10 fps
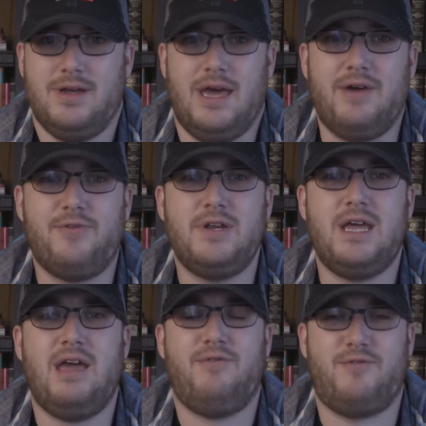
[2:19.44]

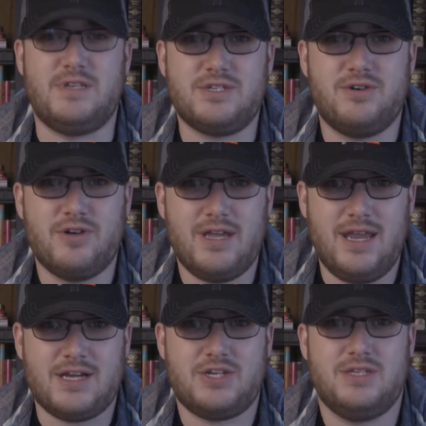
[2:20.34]
Everyday physical
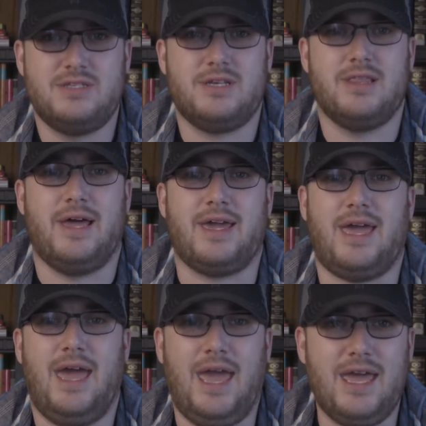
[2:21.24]
connections
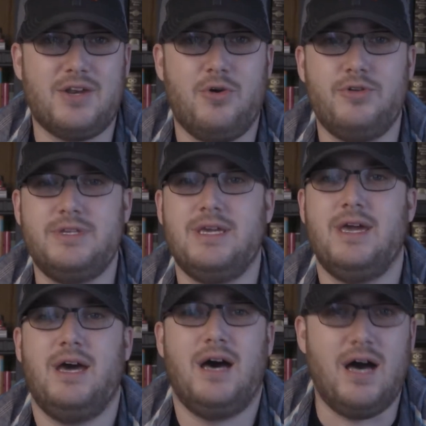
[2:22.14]
like hand-holding,